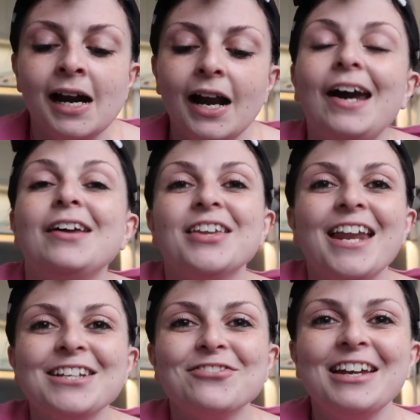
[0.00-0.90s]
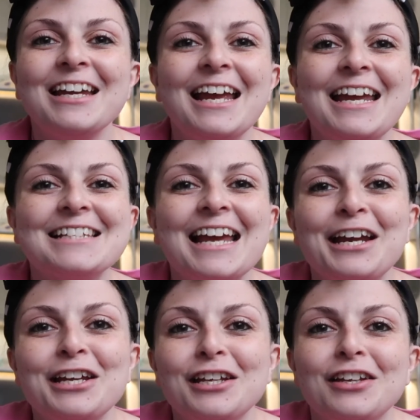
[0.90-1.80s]
The next thing is
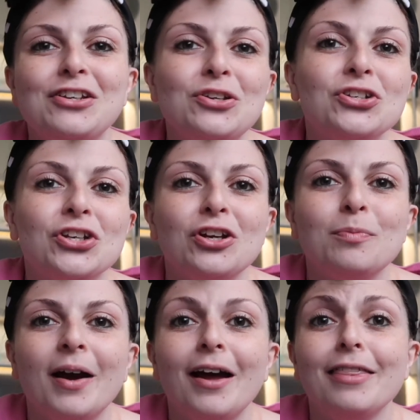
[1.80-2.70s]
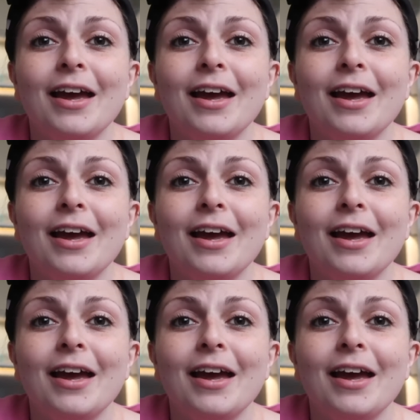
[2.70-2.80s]
a YouTuber.